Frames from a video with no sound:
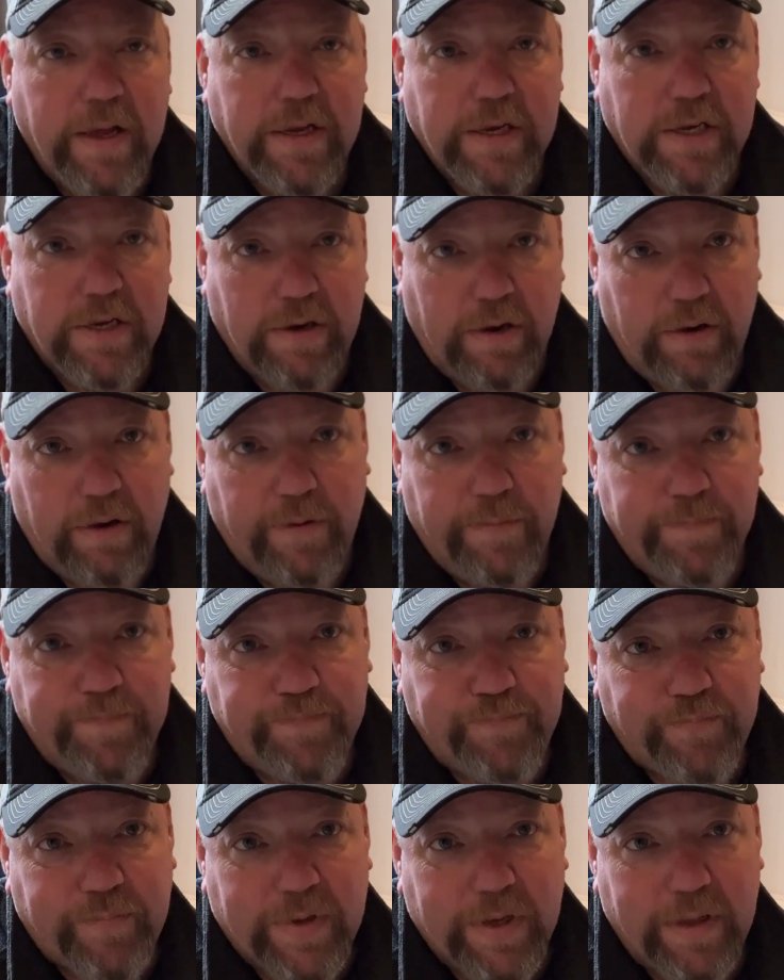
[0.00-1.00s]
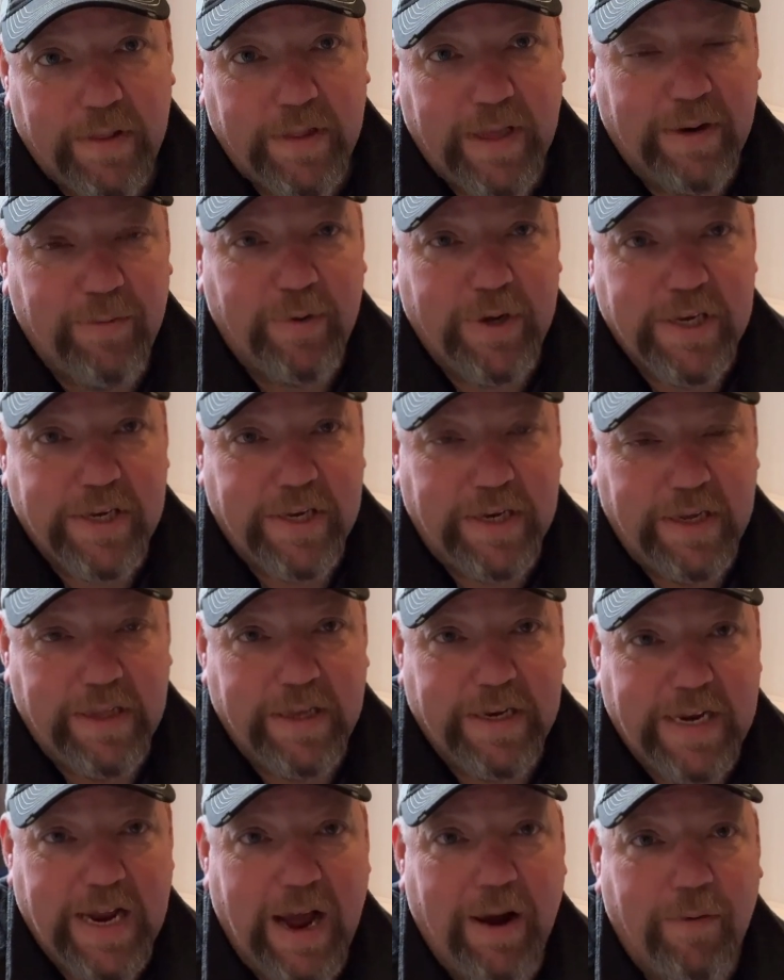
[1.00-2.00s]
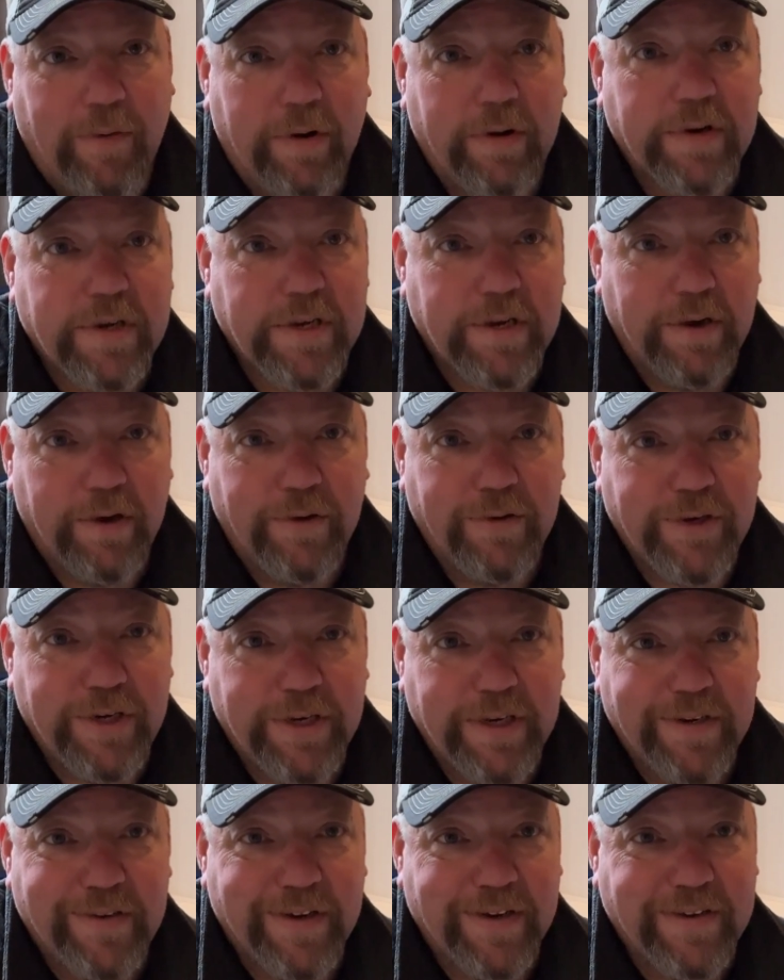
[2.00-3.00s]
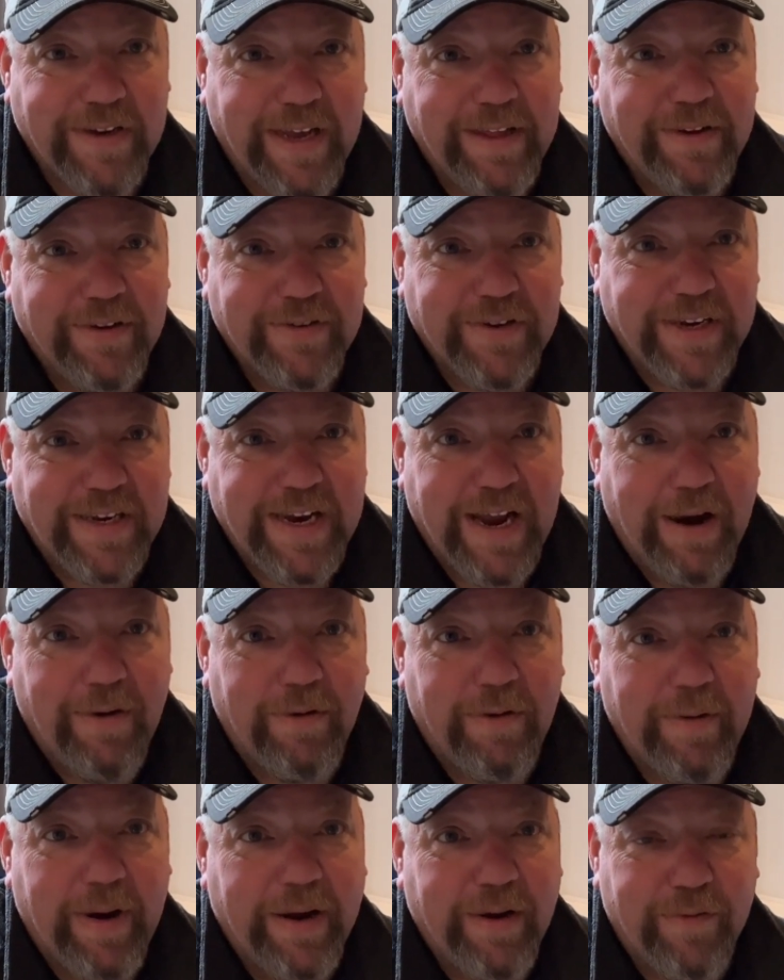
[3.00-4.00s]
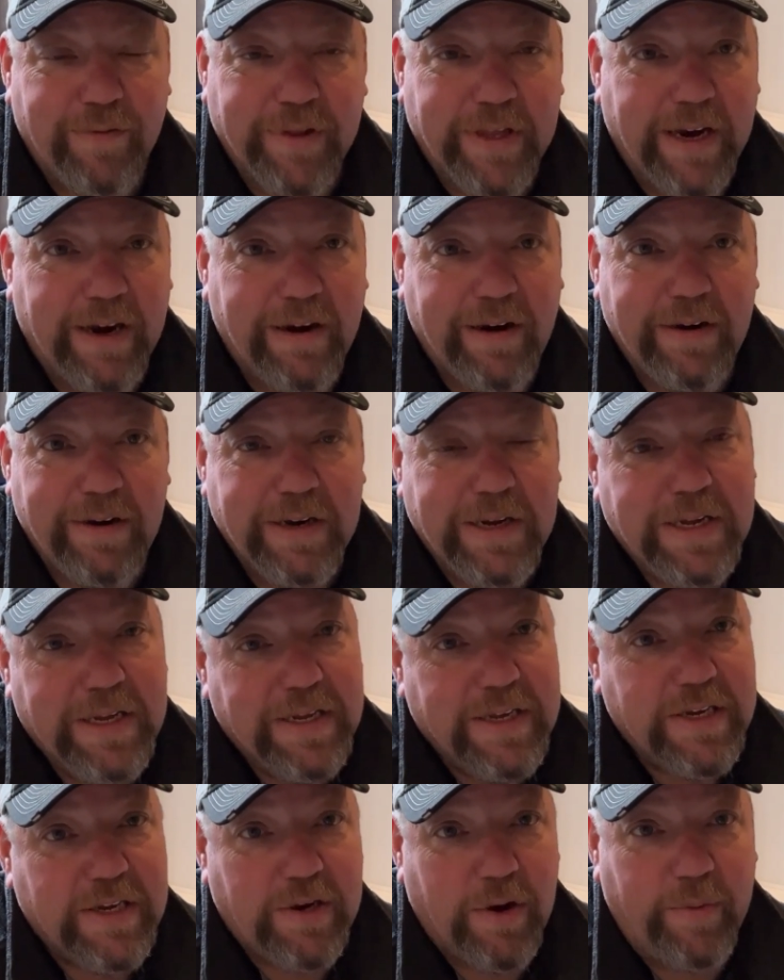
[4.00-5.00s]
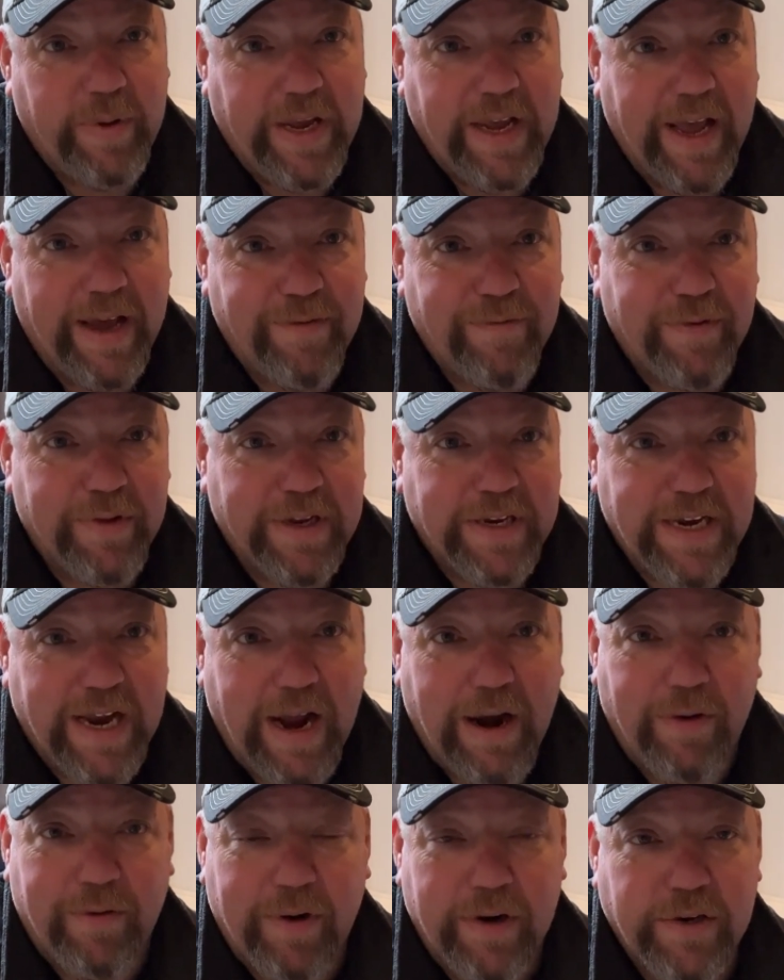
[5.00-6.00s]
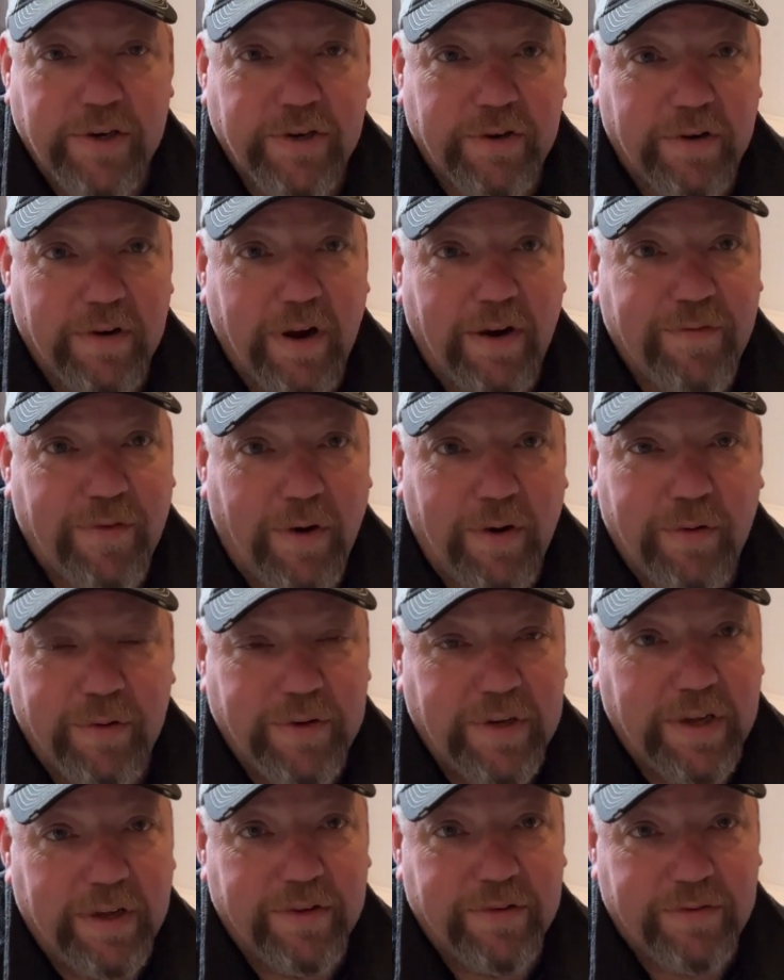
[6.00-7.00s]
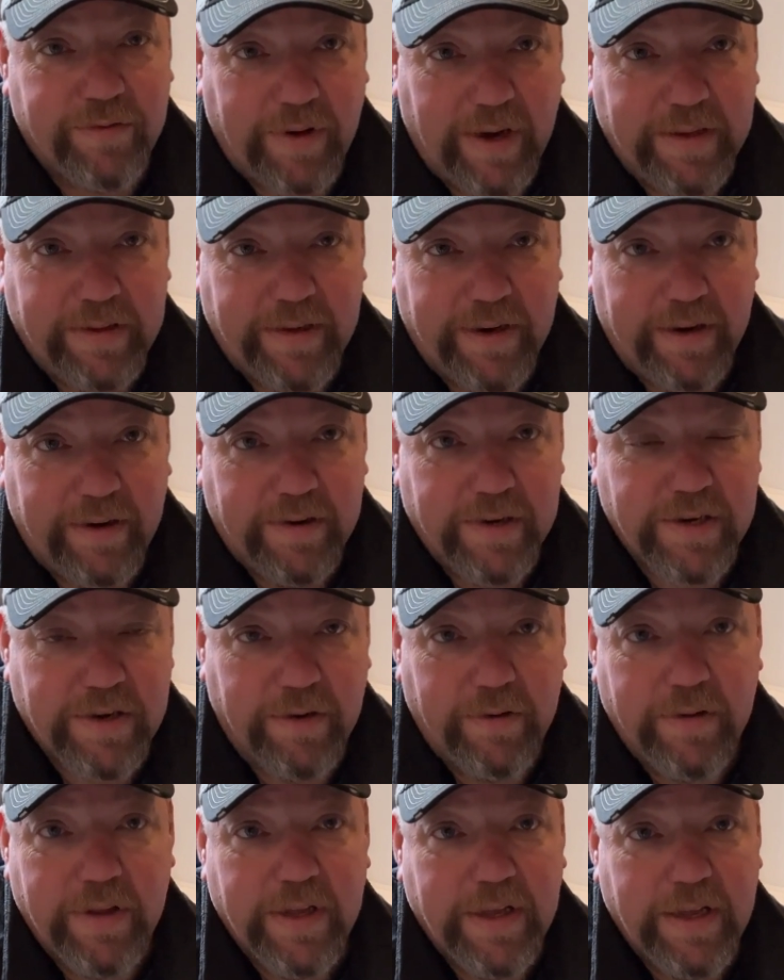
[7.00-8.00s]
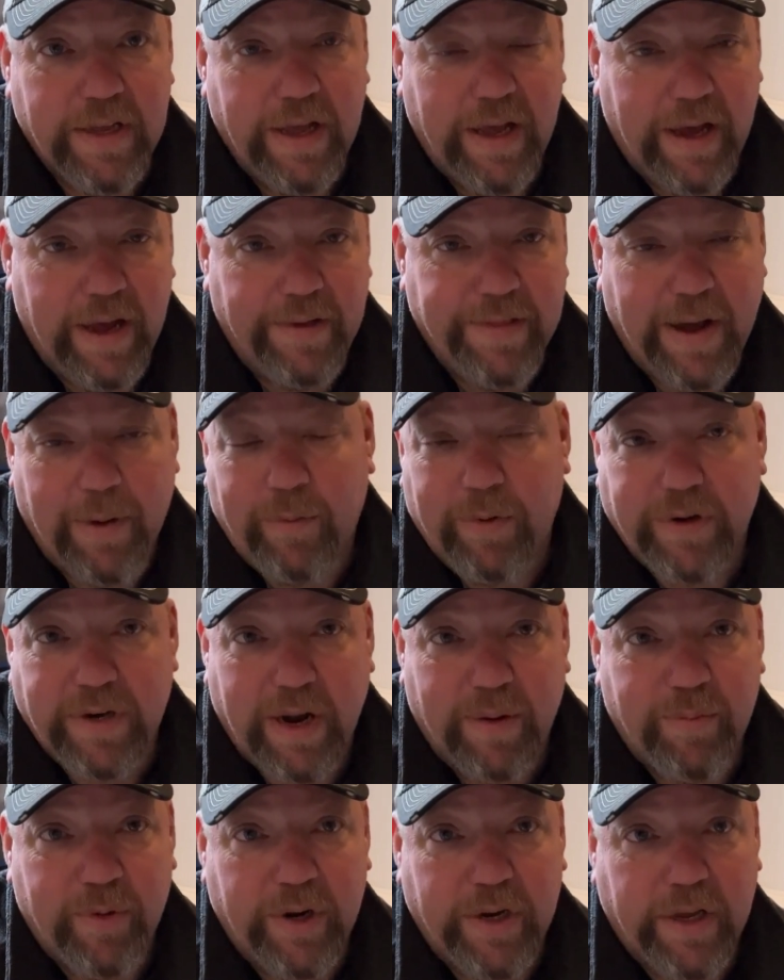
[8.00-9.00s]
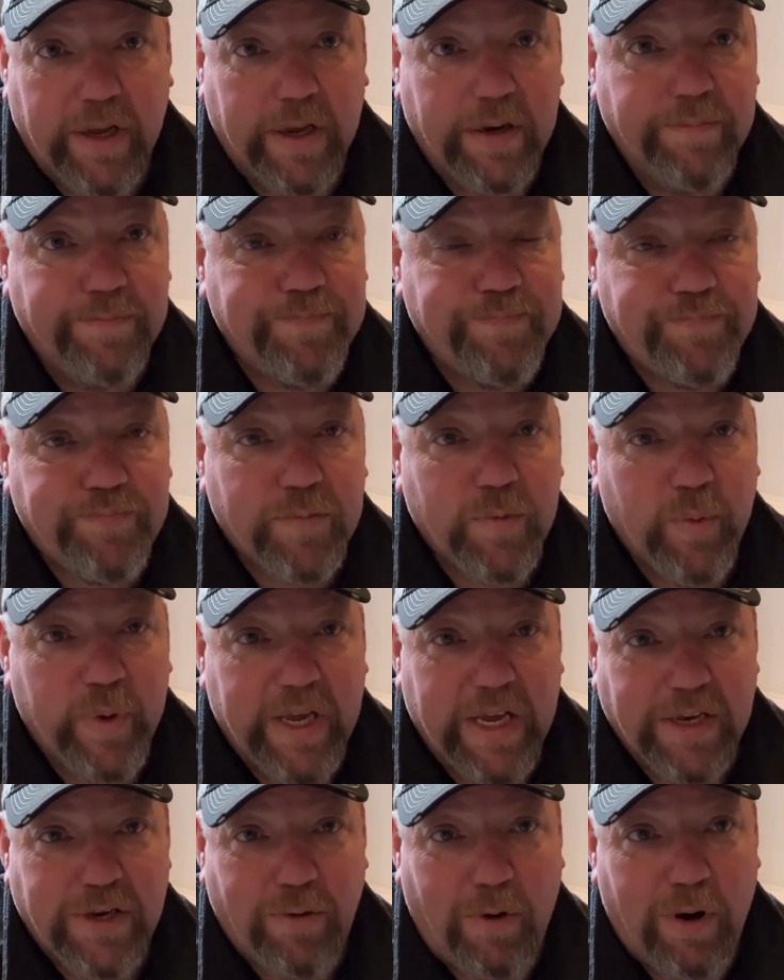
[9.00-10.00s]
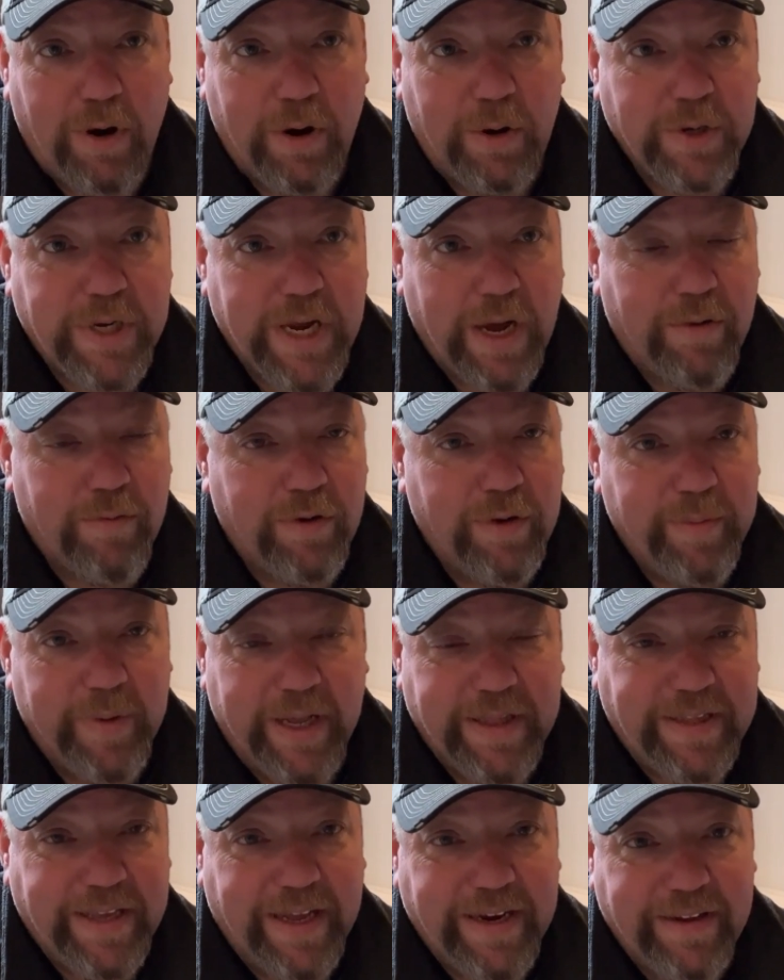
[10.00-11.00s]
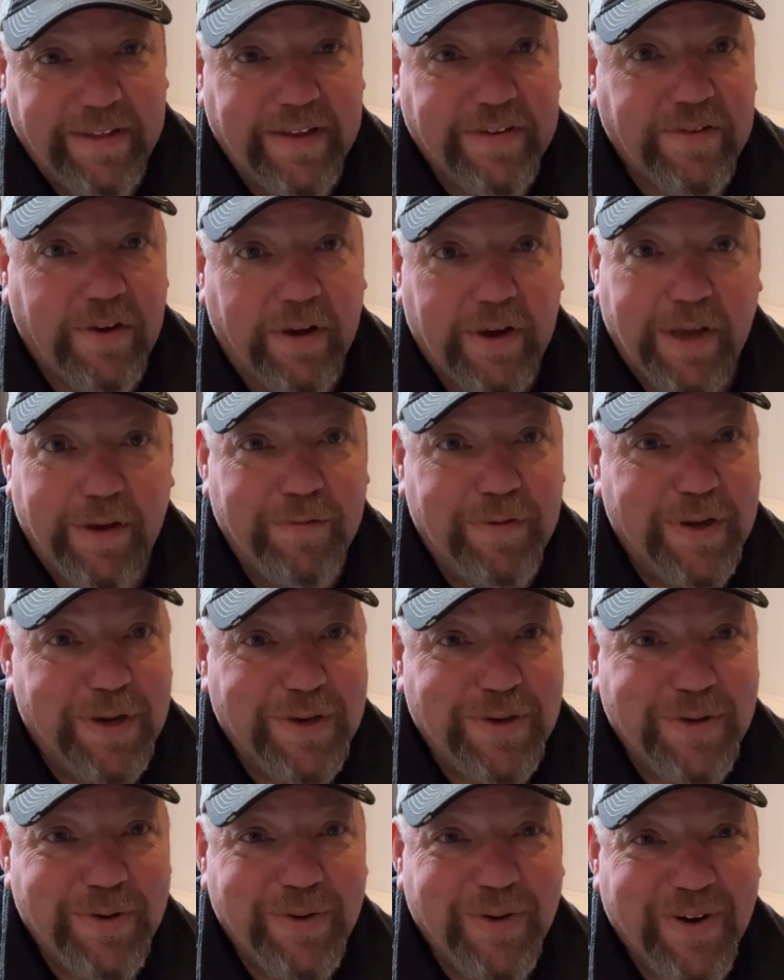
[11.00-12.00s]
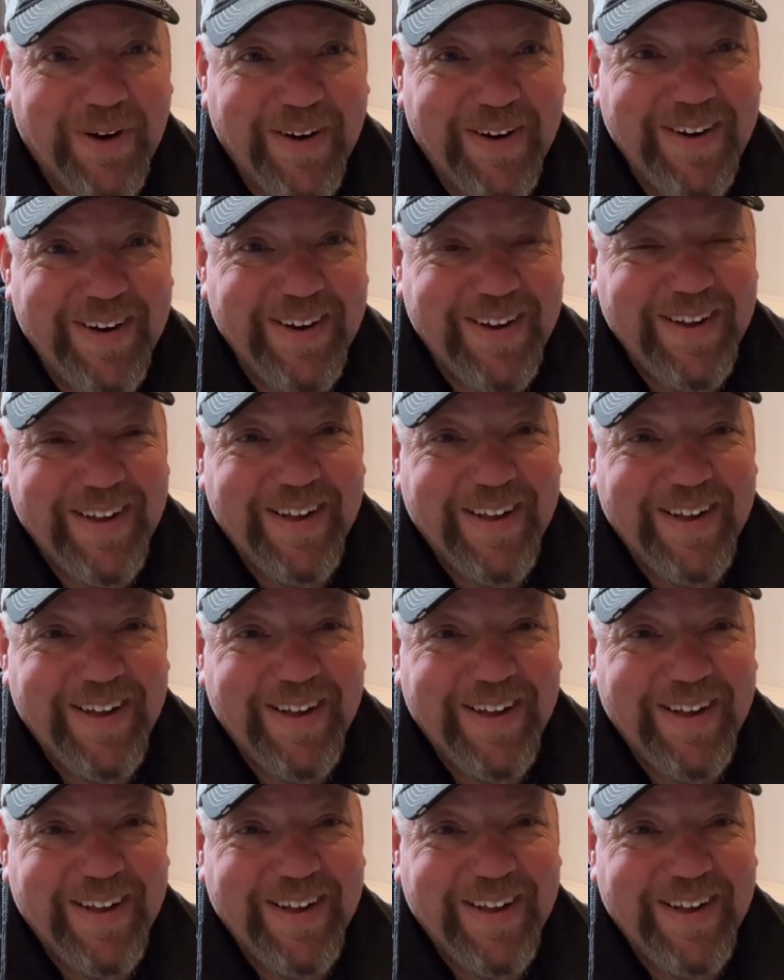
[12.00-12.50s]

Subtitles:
So then we see the tower. So she says, hey, there's a tower right over there. So we head for the tower, and sure enough, our hotel is right there. So that worked out pretty good. We get to our hotel room. At the end of this, I'll give you a tour.